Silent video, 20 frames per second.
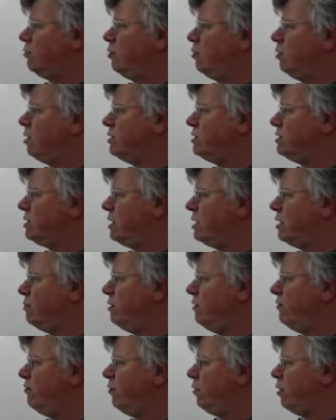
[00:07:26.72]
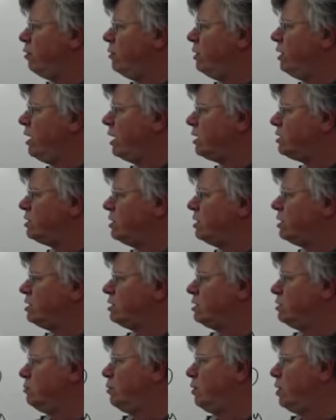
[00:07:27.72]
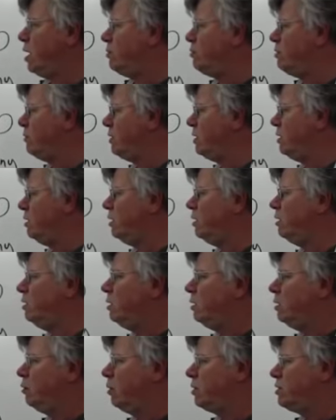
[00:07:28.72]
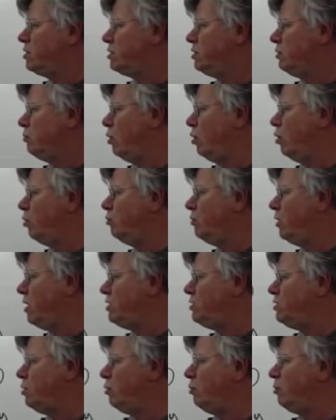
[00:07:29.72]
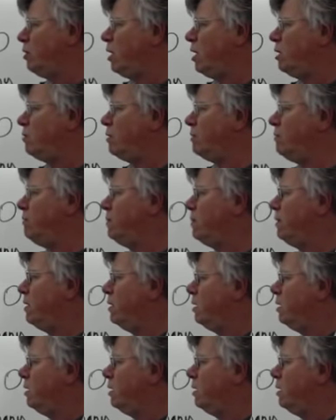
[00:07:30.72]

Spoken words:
course, before we actually get to the problem here, which is the mole ratio problem,